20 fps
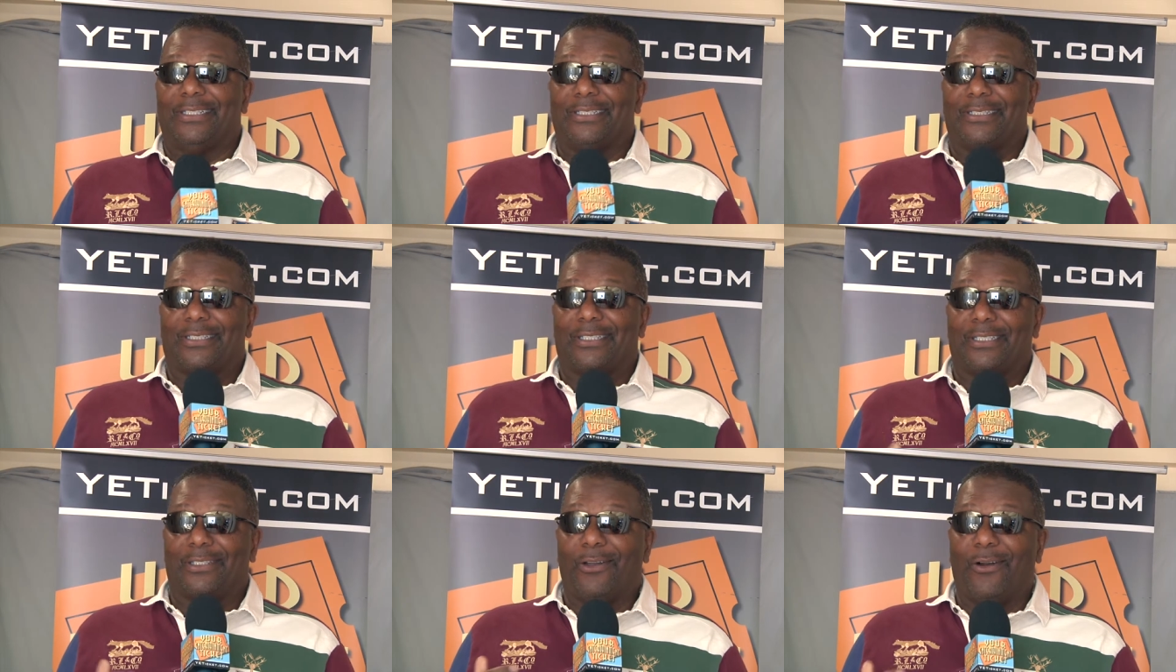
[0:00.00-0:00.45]

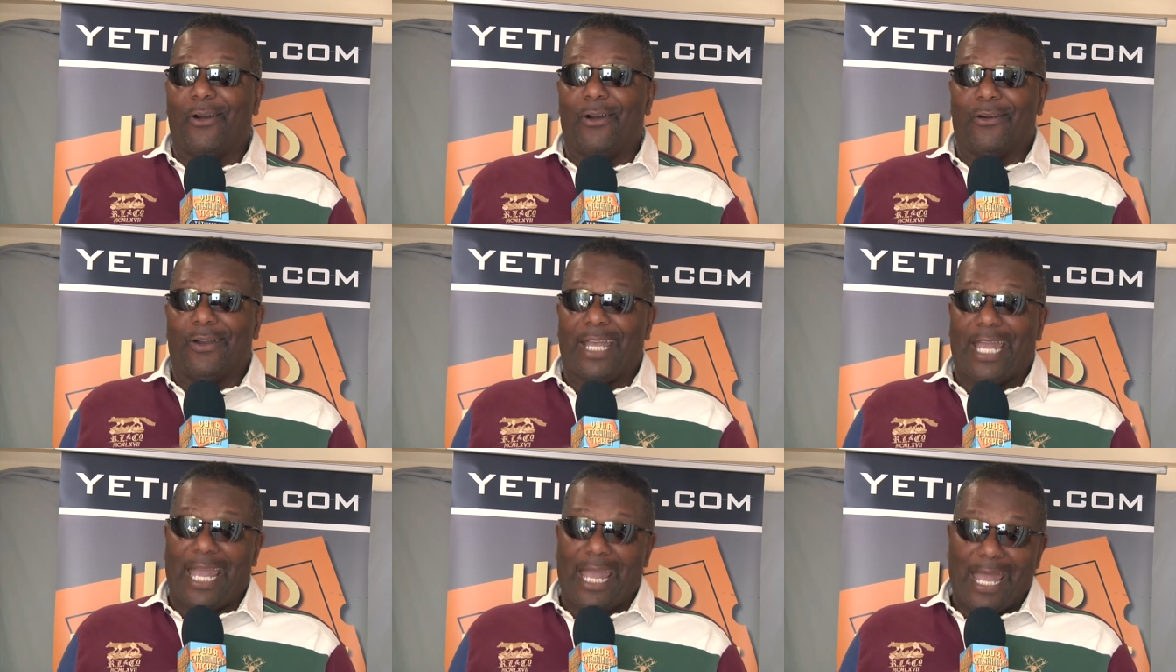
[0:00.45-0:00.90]

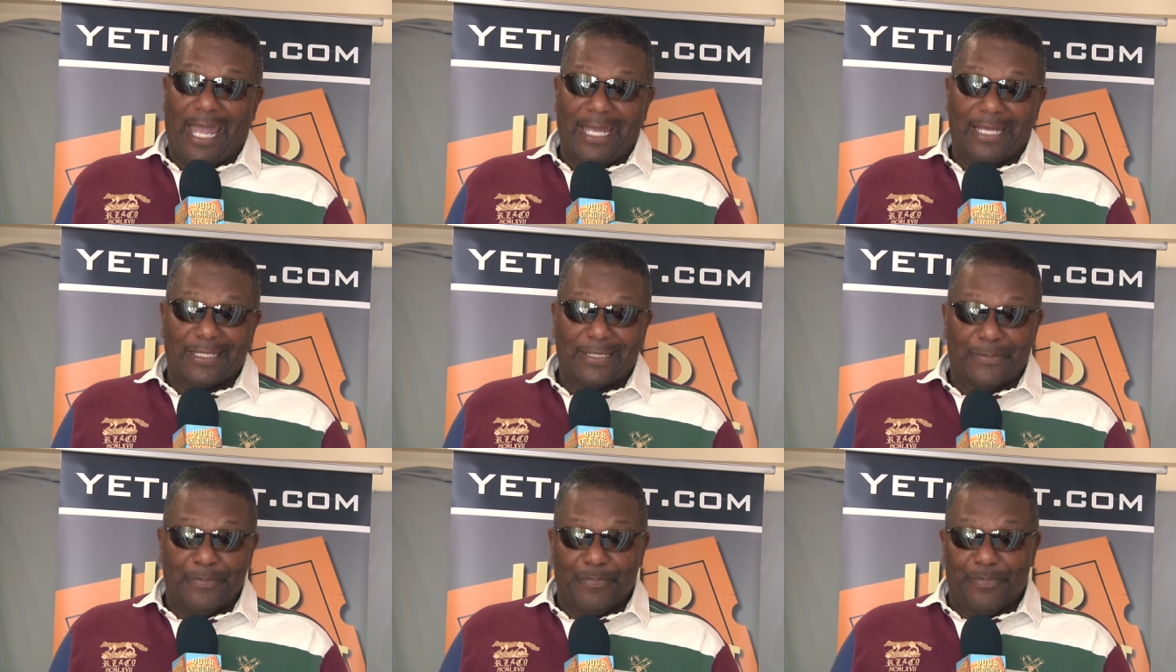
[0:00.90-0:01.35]
story
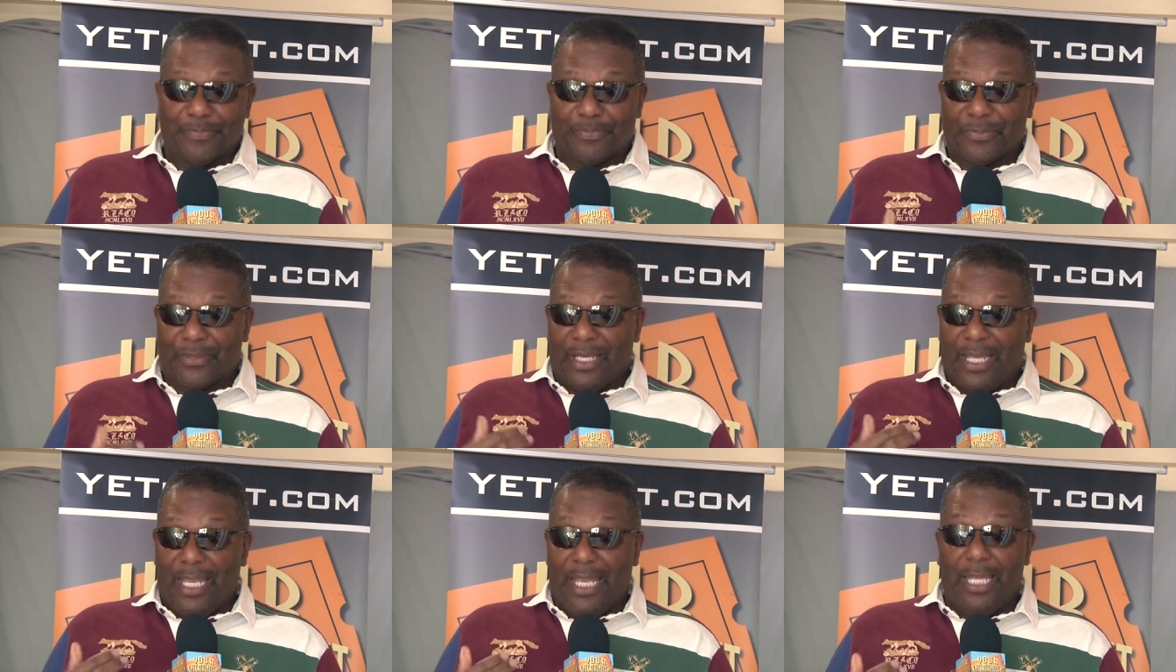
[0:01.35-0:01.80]
has
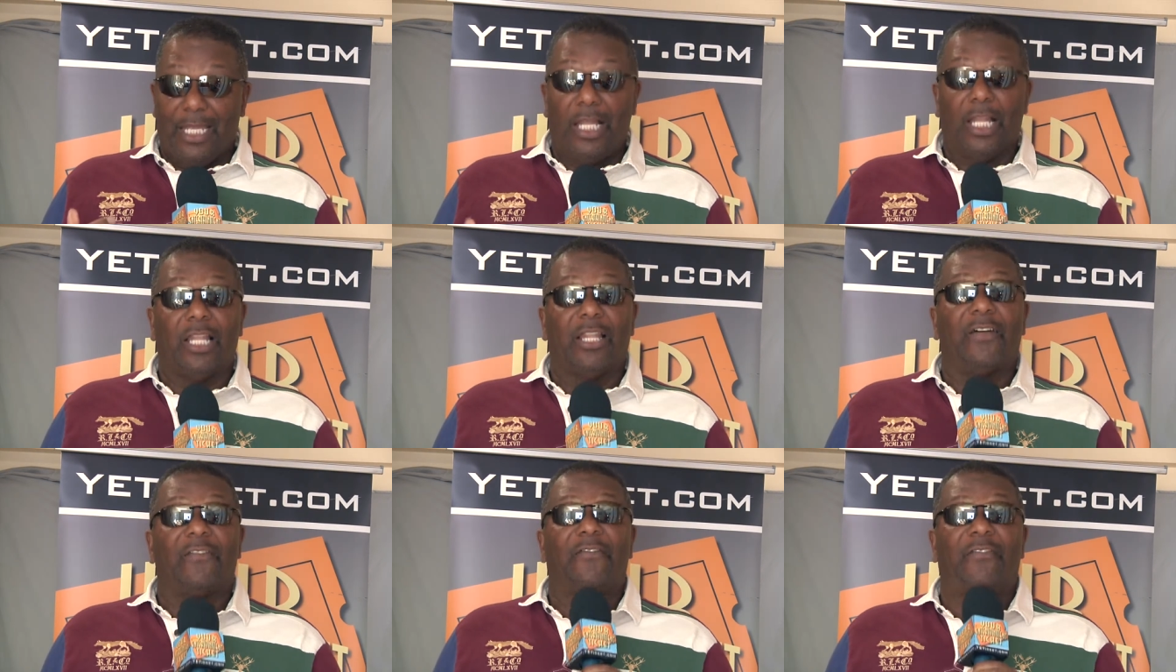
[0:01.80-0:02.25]
in
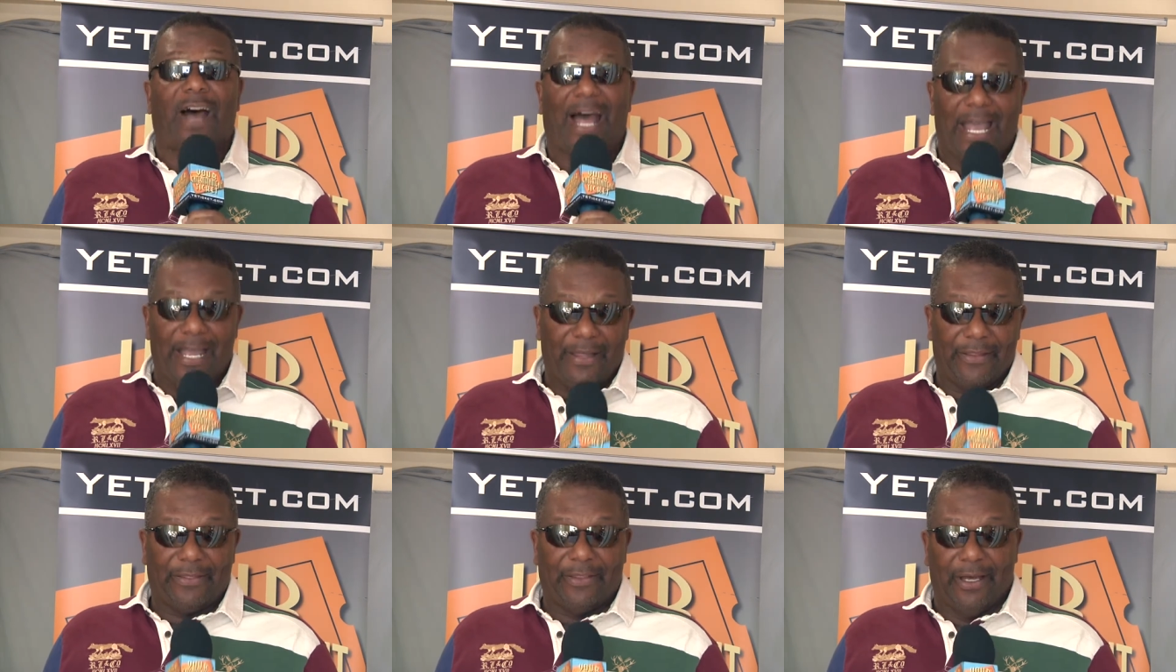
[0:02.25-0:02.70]

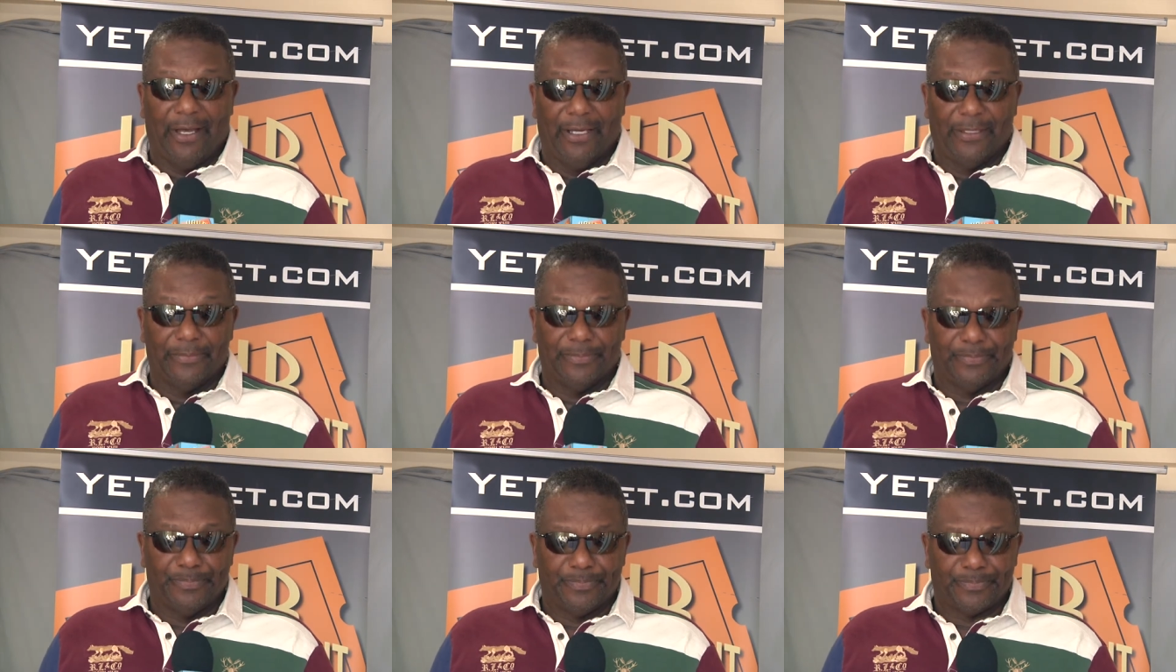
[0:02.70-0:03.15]

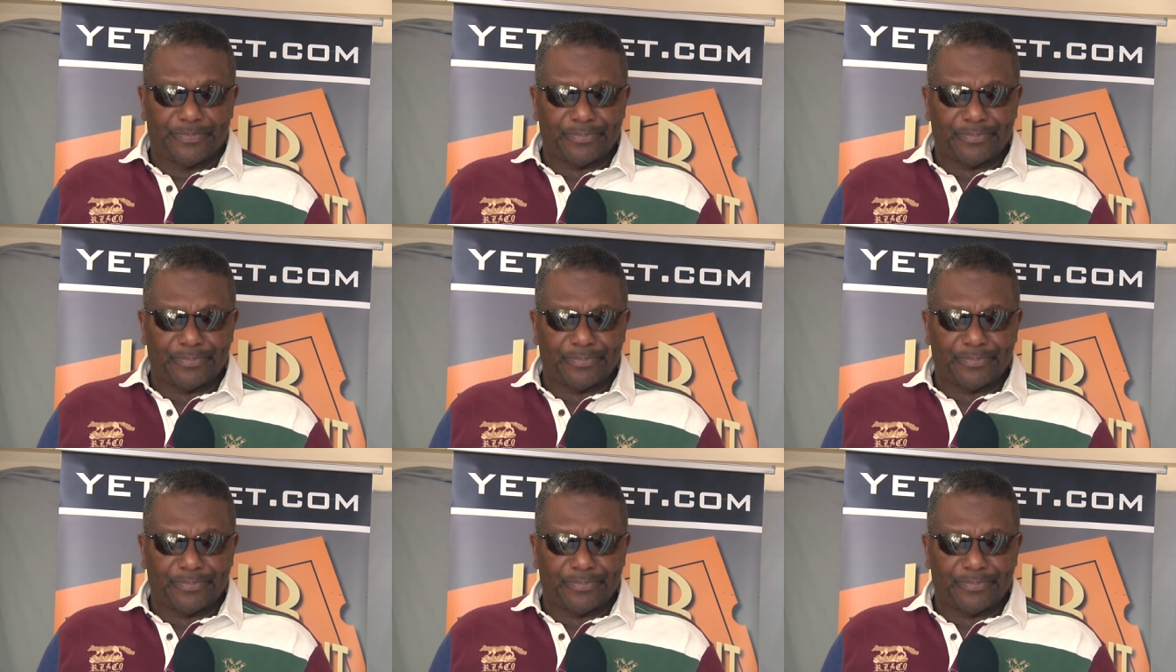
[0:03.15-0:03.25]
Leviathan.